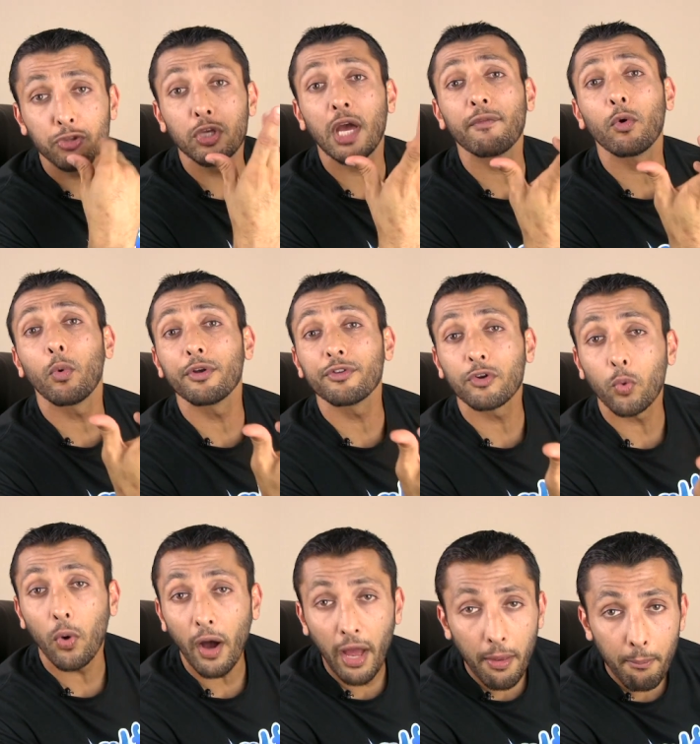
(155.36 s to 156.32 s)
Do you ever wonder
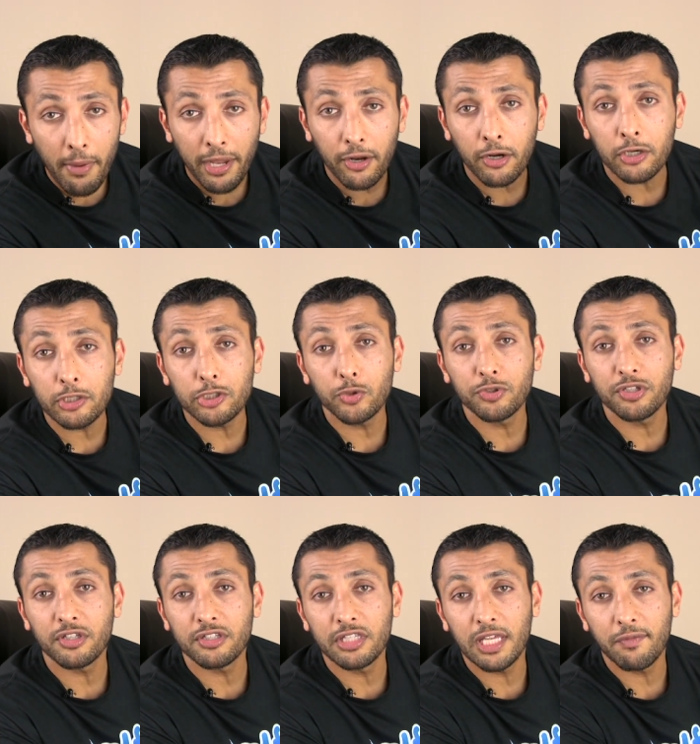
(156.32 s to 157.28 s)
why men are glued to
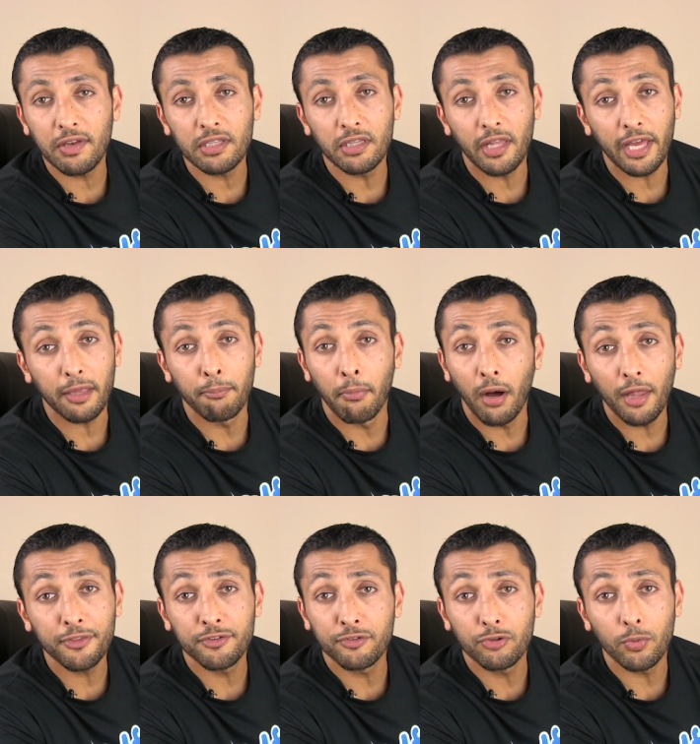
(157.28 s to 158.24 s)
the TV like
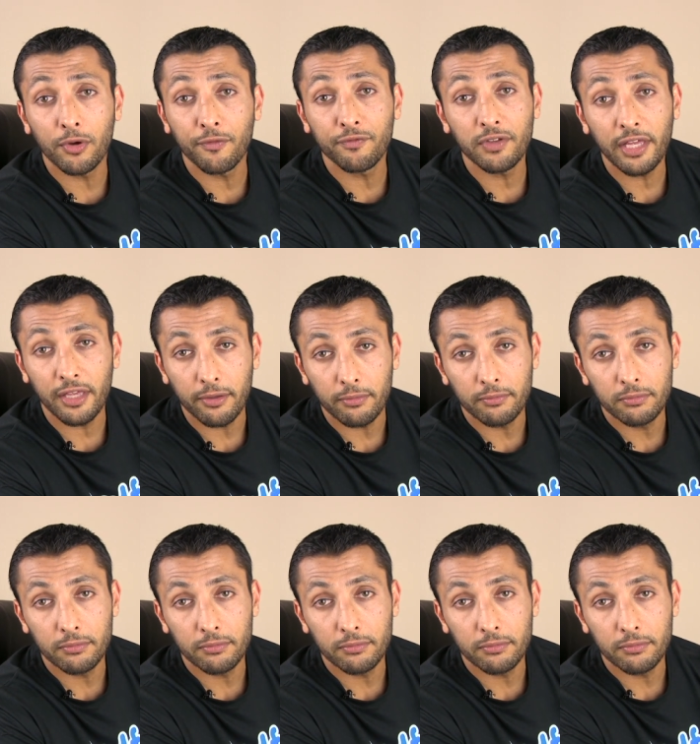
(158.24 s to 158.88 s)
moths to a flame?